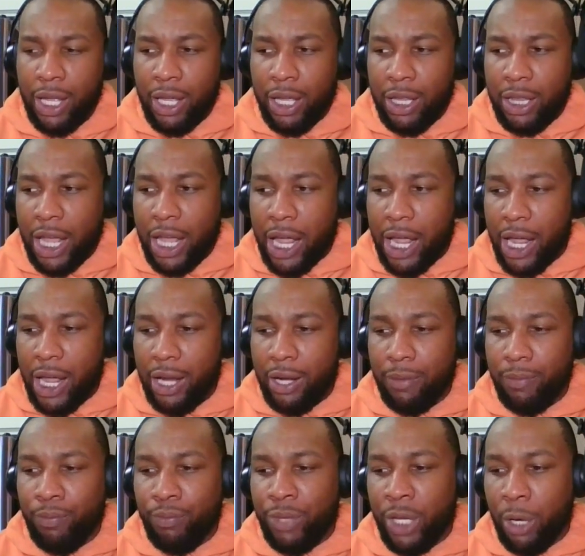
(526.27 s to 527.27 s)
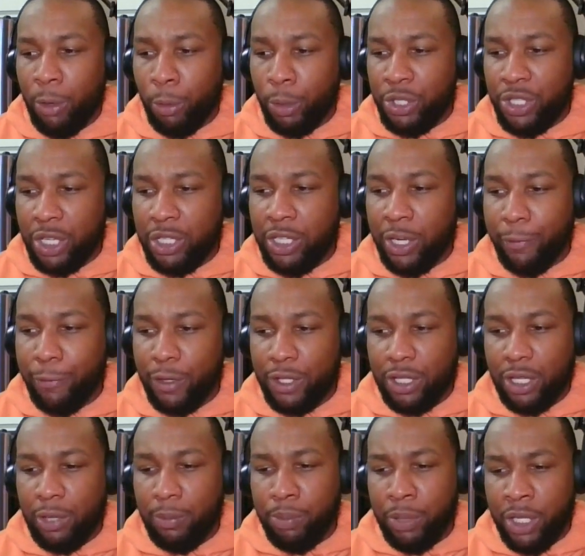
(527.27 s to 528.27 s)
that there was a difference
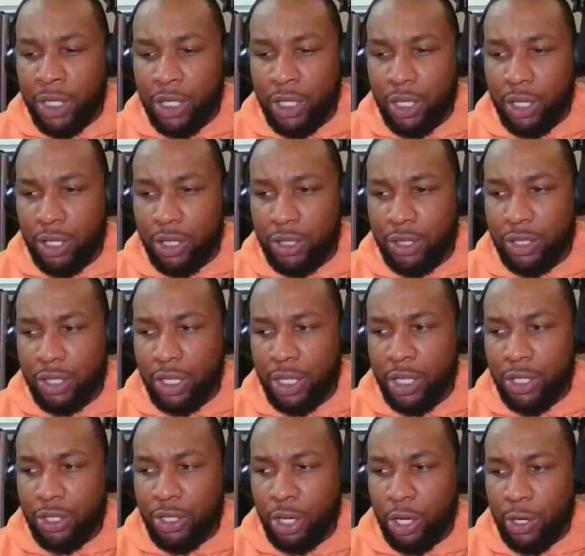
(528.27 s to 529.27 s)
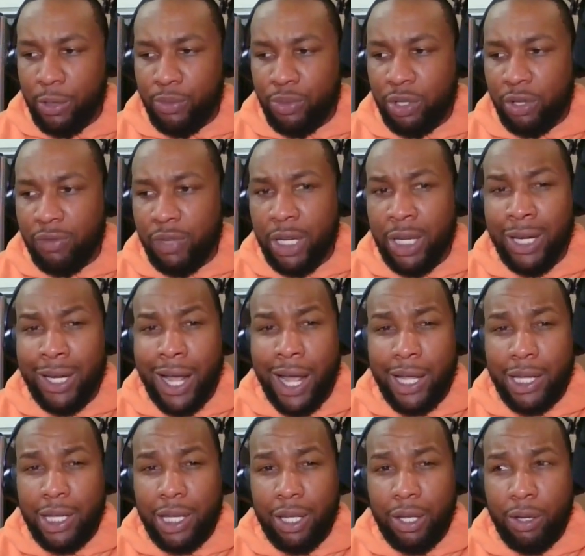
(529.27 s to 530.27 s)
in opinions in terms of
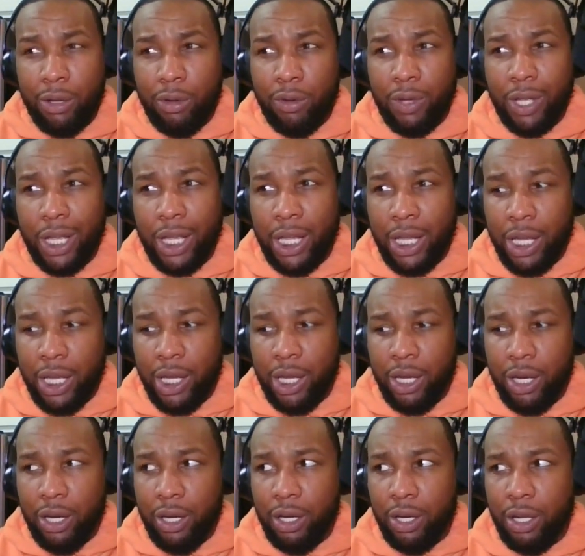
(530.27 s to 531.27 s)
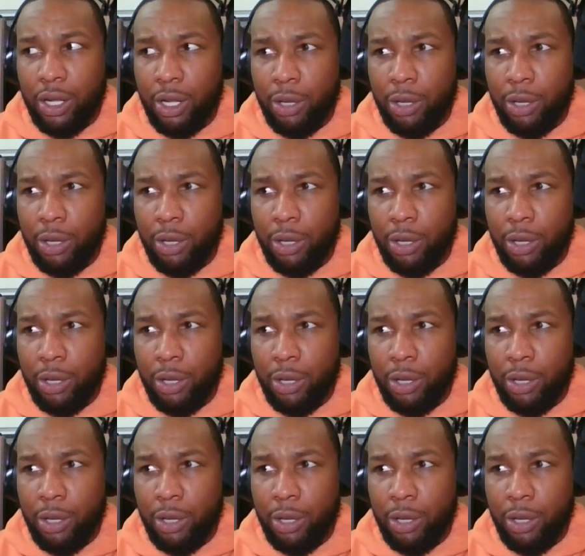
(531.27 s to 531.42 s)
NIL and